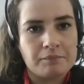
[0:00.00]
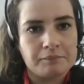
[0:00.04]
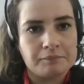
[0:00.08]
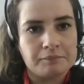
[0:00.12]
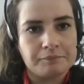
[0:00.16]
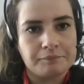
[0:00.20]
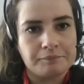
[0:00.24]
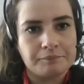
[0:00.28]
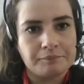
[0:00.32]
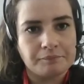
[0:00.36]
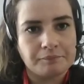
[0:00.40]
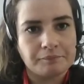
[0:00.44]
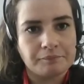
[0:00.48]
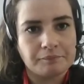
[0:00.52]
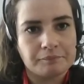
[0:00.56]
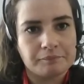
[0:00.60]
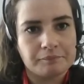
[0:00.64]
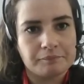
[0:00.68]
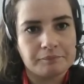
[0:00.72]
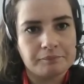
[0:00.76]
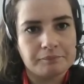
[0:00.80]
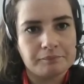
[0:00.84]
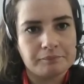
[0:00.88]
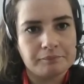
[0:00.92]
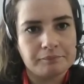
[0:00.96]

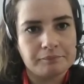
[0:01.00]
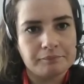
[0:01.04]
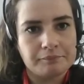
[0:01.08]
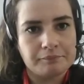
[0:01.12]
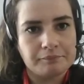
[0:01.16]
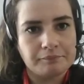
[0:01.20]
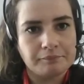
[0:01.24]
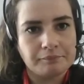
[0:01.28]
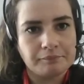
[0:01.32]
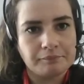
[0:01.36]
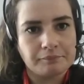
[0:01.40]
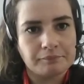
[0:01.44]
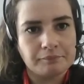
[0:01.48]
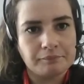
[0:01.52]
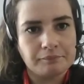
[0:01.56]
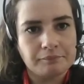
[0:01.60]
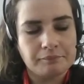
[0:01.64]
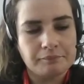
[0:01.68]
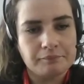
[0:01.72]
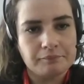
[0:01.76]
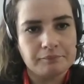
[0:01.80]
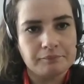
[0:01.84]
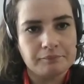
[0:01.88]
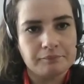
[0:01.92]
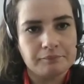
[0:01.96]

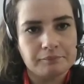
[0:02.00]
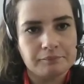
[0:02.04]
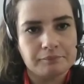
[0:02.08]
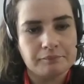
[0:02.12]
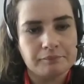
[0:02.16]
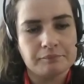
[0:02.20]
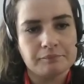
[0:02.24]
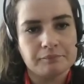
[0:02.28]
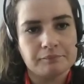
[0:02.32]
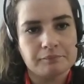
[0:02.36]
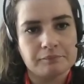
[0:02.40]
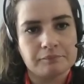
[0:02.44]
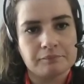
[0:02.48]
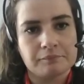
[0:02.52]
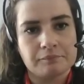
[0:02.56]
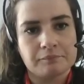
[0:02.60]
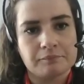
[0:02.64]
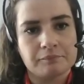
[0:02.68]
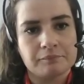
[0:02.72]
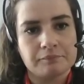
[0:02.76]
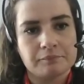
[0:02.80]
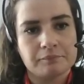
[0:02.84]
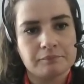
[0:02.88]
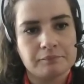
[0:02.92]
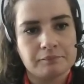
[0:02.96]

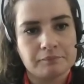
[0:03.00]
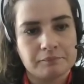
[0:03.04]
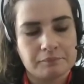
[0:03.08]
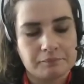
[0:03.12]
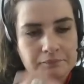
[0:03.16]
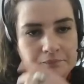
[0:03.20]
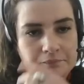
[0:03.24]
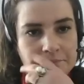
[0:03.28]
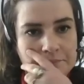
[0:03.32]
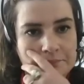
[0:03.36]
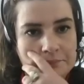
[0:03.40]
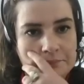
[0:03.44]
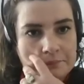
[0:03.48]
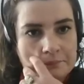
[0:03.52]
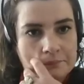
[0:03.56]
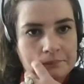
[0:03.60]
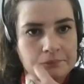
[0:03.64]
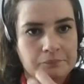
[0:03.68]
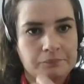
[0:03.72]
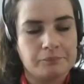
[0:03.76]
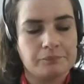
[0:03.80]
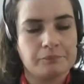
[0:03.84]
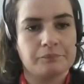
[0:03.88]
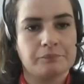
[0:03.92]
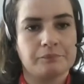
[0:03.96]

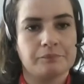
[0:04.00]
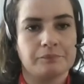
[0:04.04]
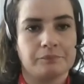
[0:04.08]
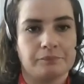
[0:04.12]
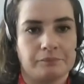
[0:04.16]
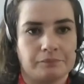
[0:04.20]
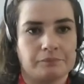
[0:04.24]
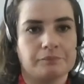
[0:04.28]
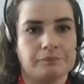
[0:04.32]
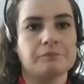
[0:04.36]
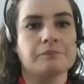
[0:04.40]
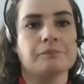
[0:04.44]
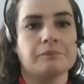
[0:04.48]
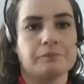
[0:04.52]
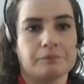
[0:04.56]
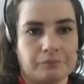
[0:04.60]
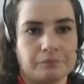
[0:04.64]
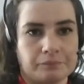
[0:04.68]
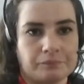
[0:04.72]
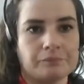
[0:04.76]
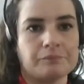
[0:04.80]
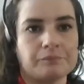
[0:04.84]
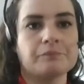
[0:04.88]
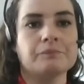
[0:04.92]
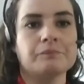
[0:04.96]

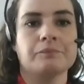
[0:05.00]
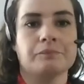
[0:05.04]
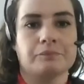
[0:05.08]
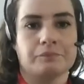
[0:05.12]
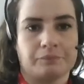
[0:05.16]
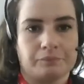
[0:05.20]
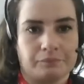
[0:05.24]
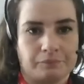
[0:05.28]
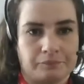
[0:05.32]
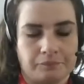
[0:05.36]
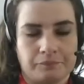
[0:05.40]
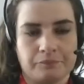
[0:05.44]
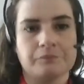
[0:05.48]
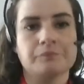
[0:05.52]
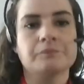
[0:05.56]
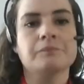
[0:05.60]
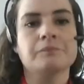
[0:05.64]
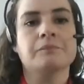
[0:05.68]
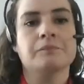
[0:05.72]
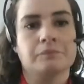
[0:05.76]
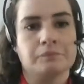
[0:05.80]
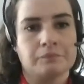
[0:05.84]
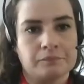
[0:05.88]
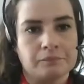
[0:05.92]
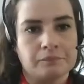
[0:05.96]

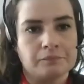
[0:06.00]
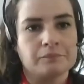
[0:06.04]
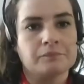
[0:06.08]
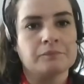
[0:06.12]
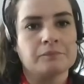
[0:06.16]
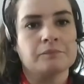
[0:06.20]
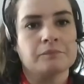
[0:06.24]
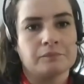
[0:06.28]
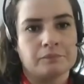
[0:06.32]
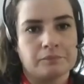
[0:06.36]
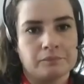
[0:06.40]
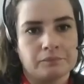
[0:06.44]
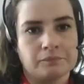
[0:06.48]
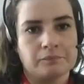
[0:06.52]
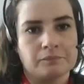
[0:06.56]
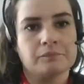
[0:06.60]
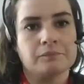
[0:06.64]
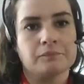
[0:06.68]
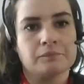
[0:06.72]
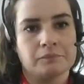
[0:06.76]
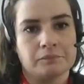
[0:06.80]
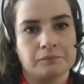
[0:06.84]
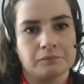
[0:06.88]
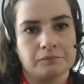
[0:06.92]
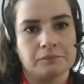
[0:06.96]

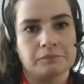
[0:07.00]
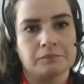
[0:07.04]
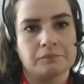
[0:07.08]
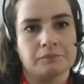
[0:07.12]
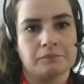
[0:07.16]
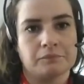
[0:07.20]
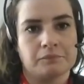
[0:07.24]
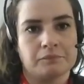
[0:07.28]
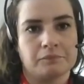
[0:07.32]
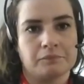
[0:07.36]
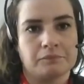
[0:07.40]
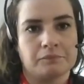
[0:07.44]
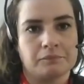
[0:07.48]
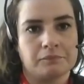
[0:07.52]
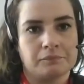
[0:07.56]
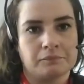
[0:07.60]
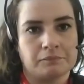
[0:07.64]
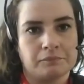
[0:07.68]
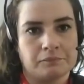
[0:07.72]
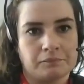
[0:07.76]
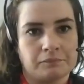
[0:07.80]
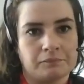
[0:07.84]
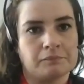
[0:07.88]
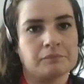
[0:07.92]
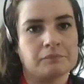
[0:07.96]
This person isn't speaking.